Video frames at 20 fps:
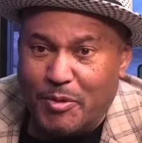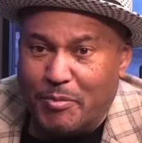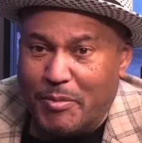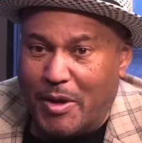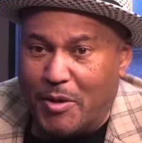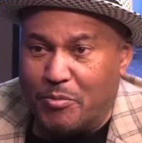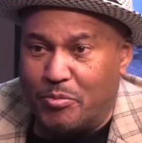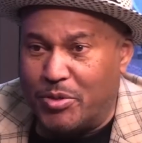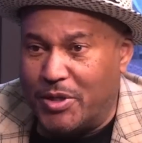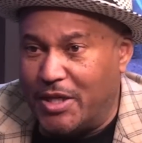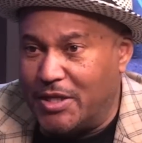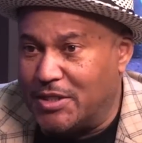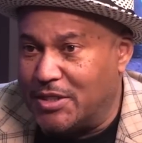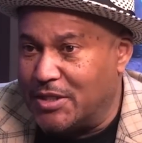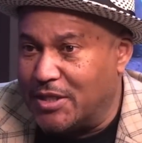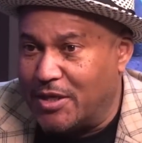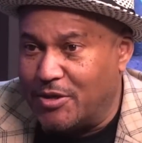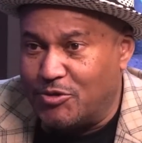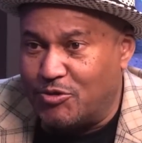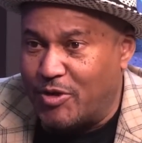Up in Mount
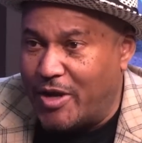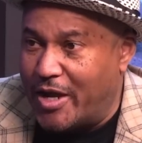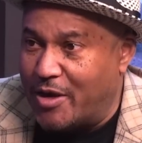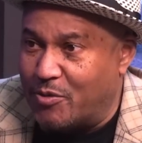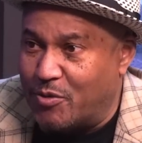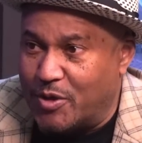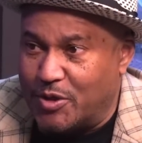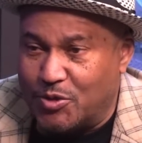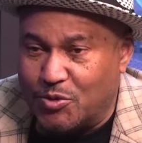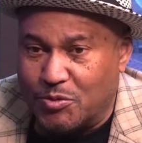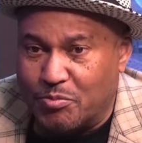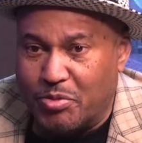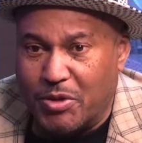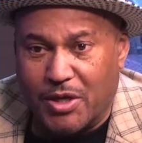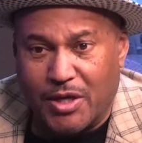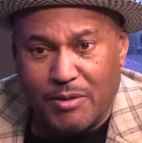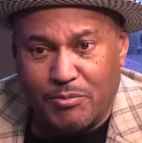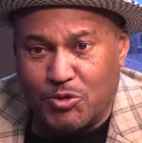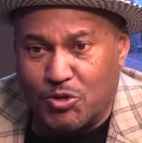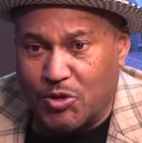Pleasant, they drag race with
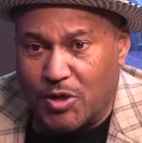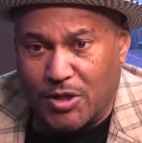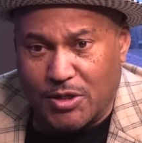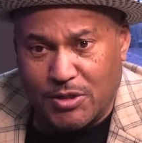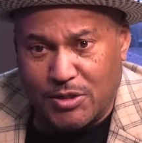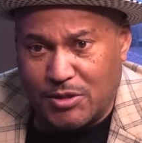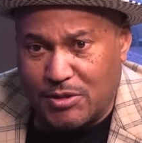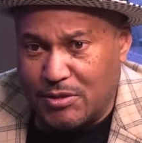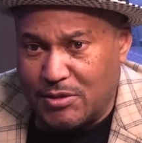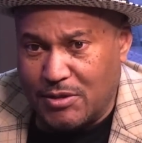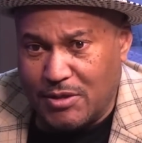pickup trucks.